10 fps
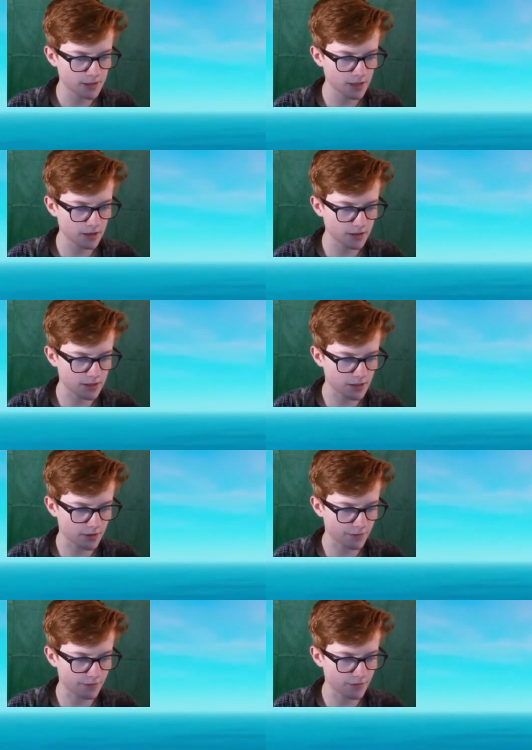get this
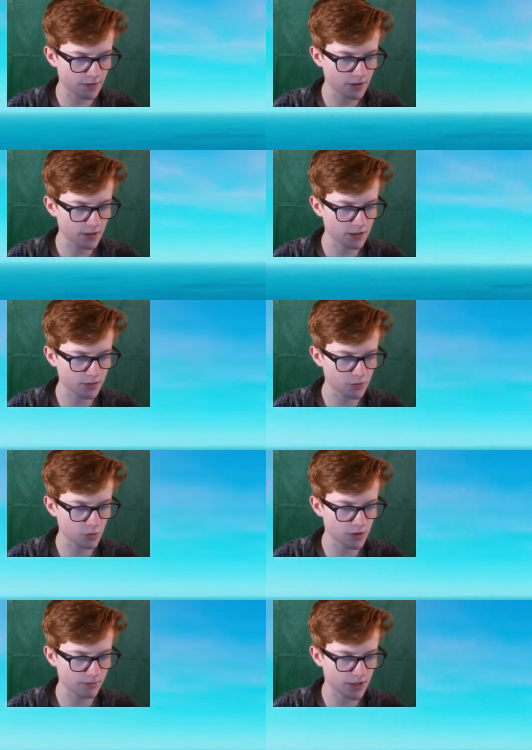stuff. I can use
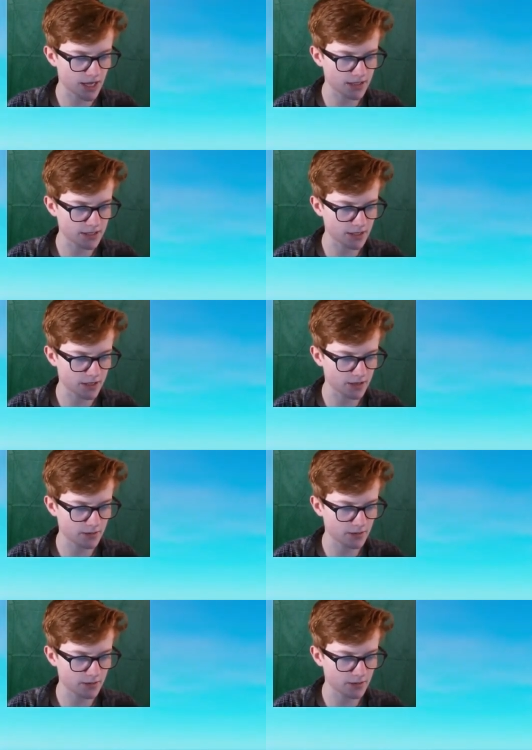wood and plastic.